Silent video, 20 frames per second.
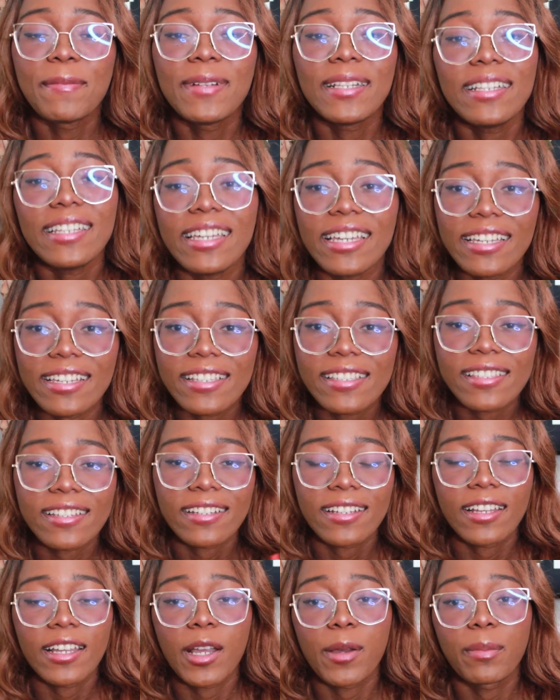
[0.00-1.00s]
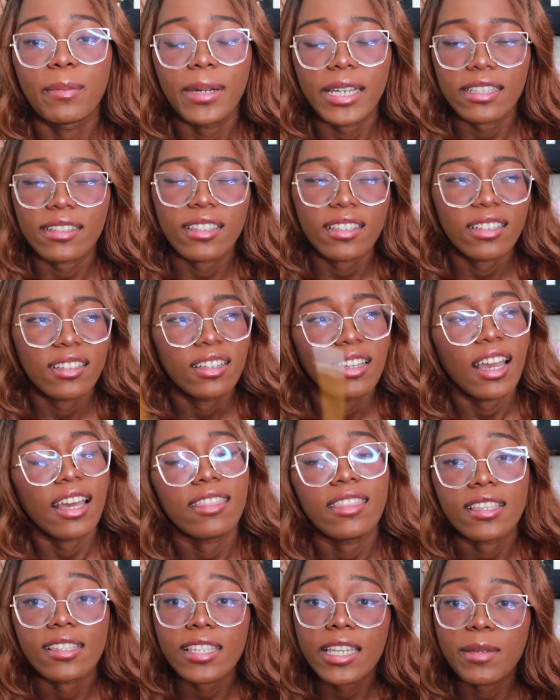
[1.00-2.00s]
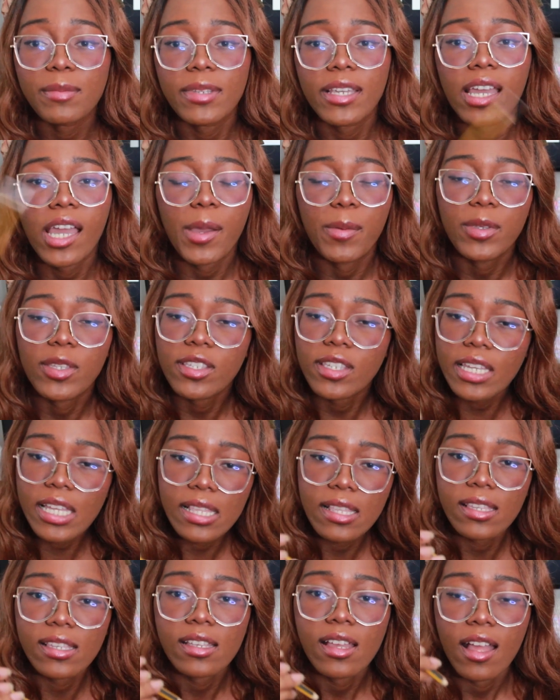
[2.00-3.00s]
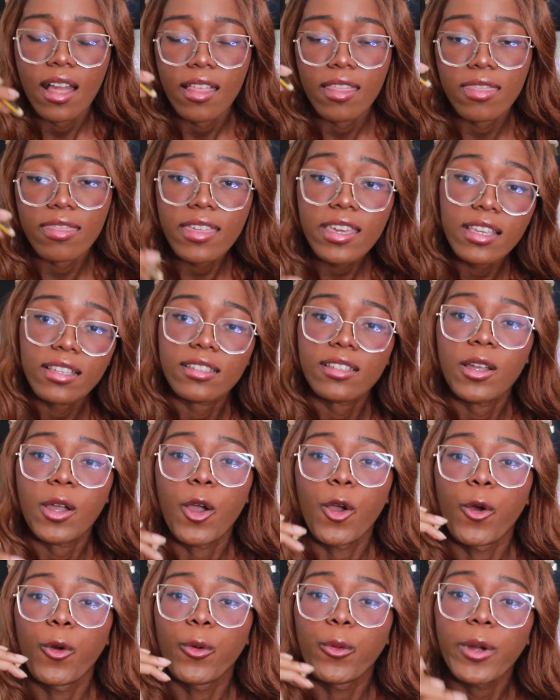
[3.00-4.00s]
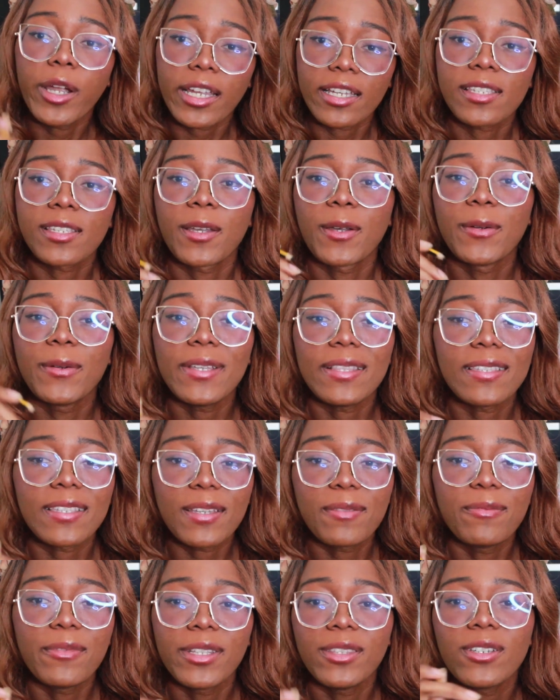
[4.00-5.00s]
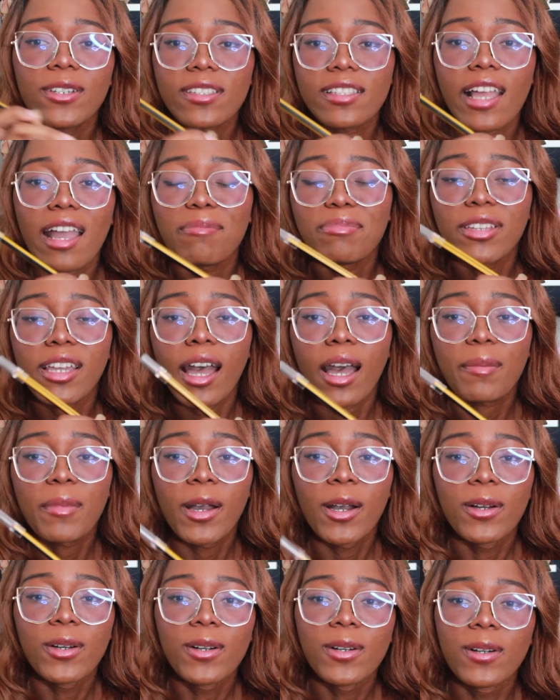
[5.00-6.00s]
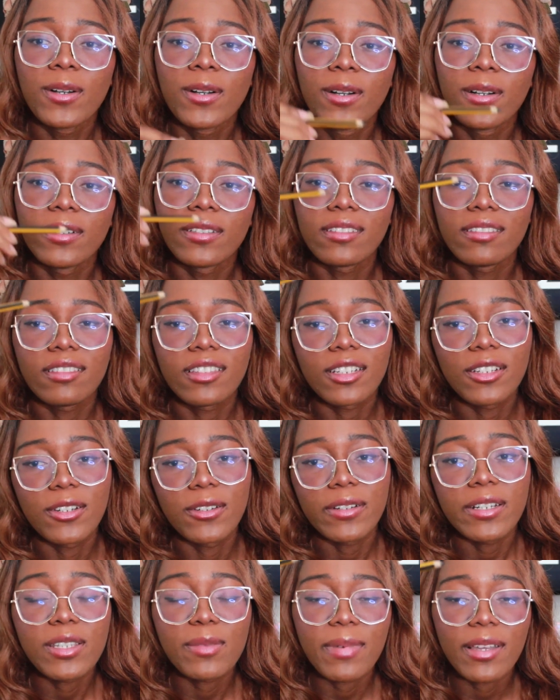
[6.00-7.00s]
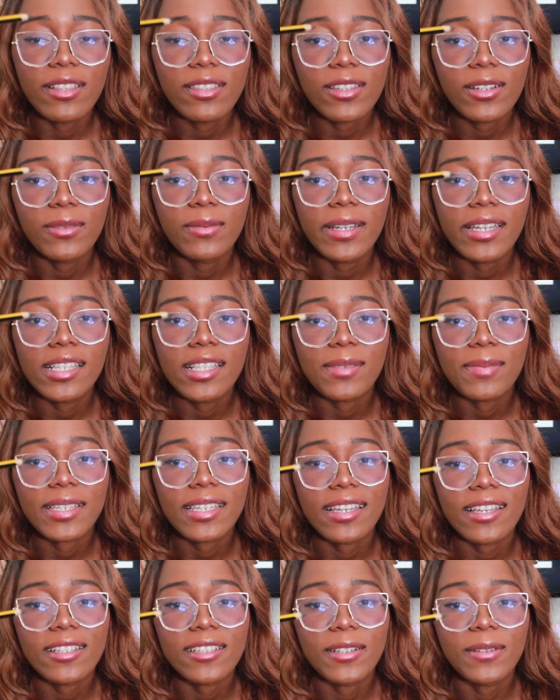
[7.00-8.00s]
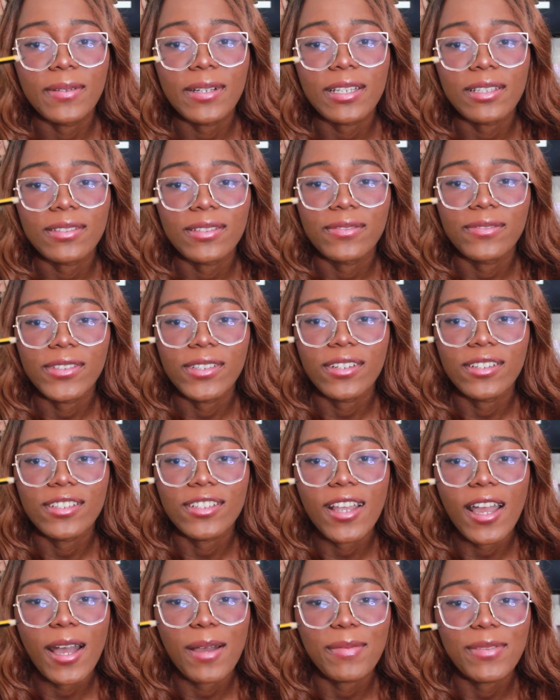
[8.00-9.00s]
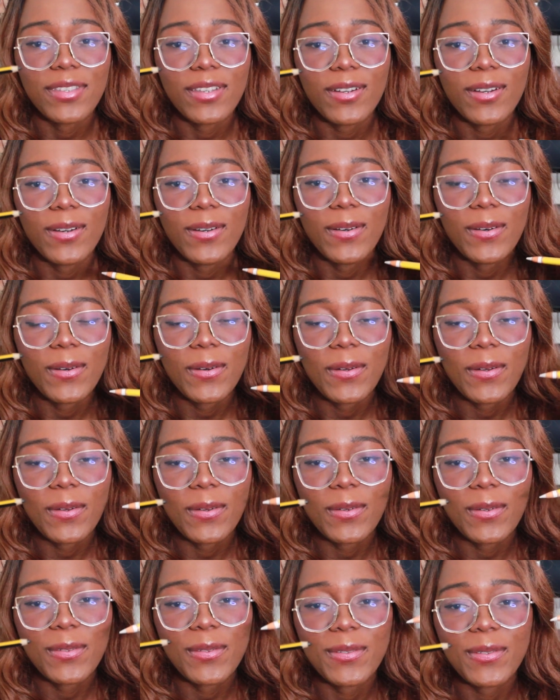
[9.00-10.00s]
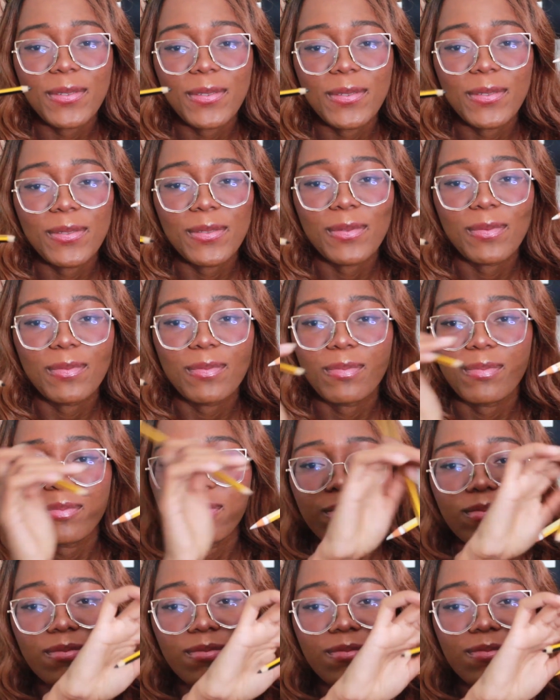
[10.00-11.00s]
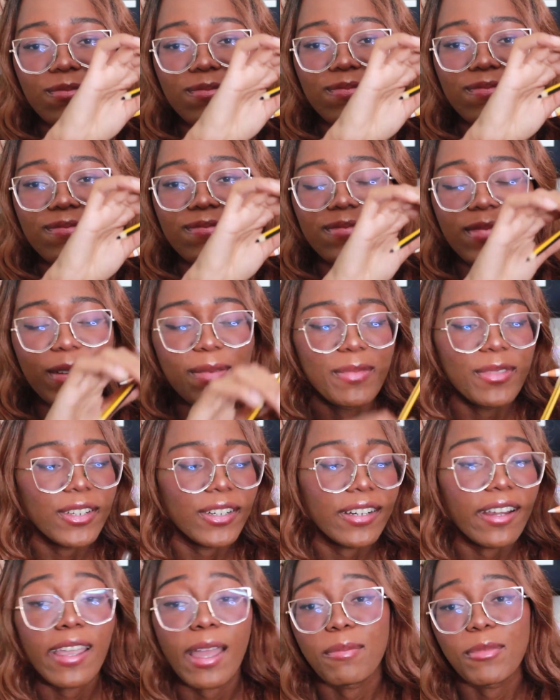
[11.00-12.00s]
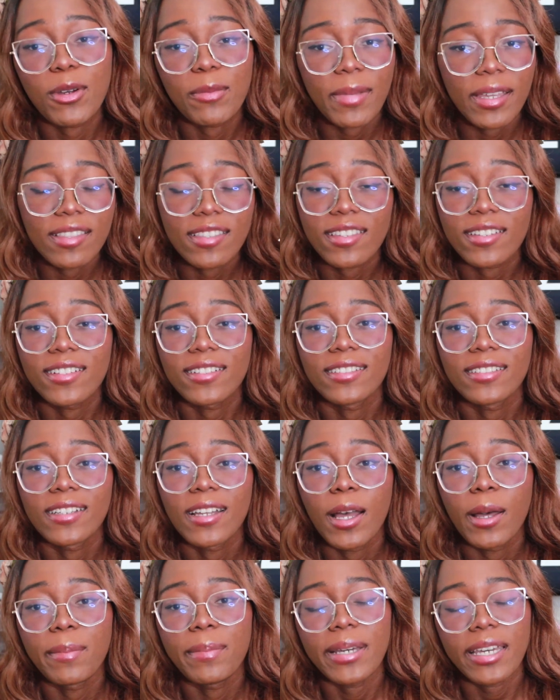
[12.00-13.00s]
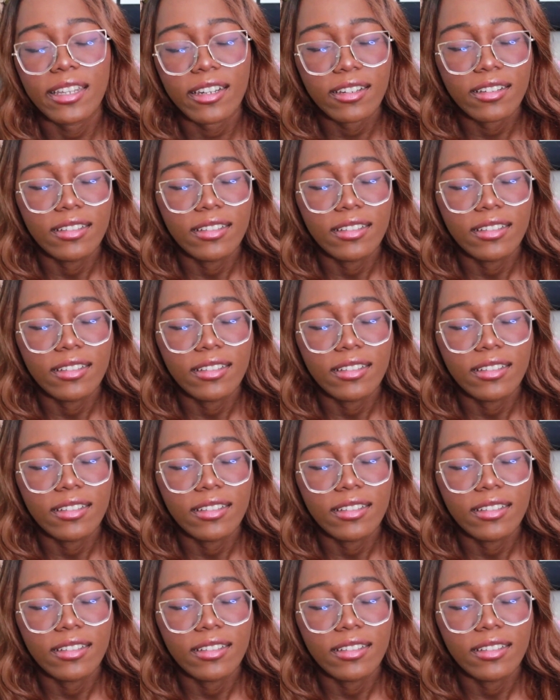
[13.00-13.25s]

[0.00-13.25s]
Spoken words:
please. But at the same time, since this works with some Windows laptop, the Noris Pencil wins because it works with Photoshop. So I'm sorry, Apple Pencil, but